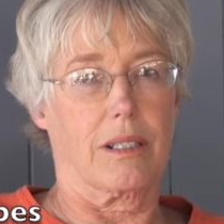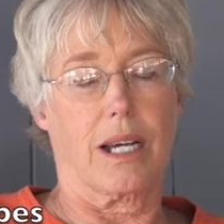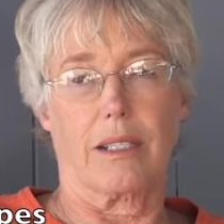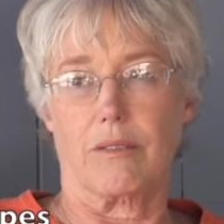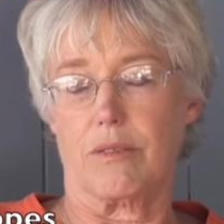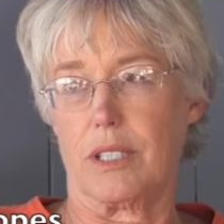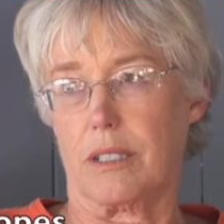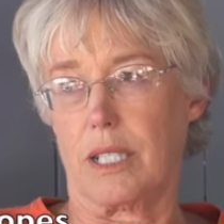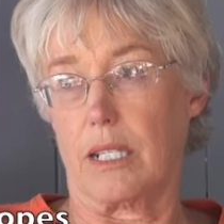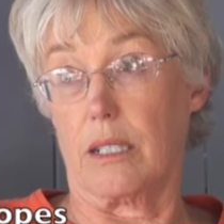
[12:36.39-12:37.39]
kind of
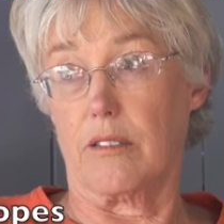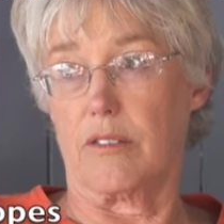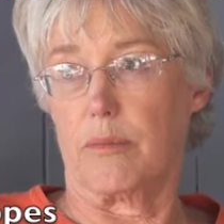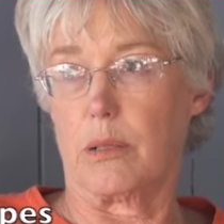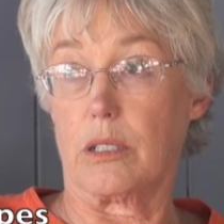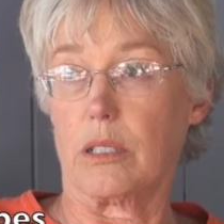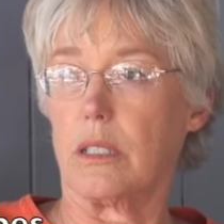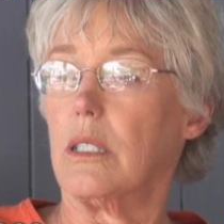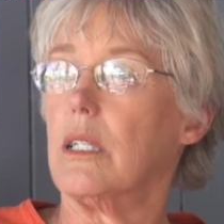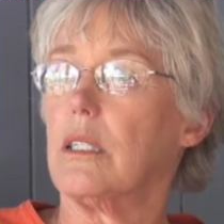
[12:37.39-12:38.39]
distinctive
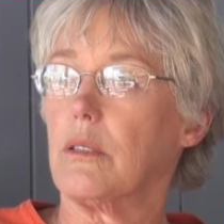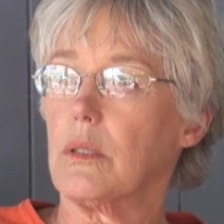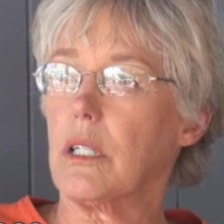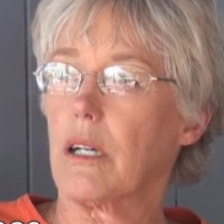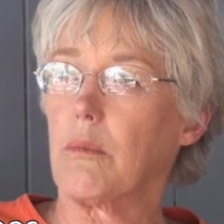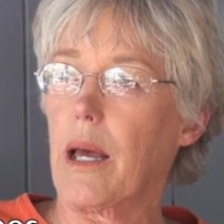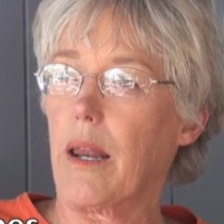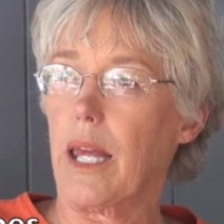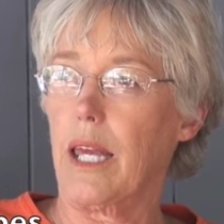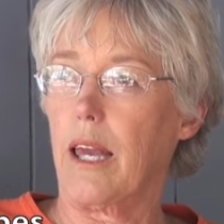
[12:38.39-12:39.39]
person. So we talked
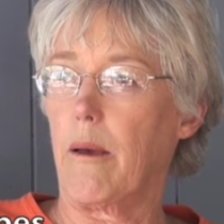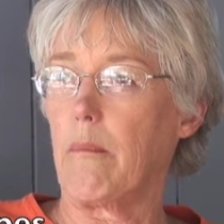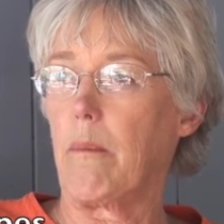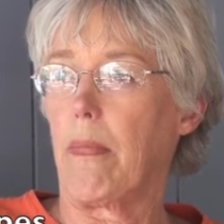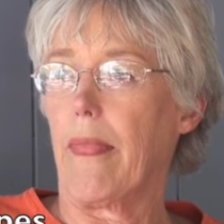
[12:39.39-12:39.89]
about him.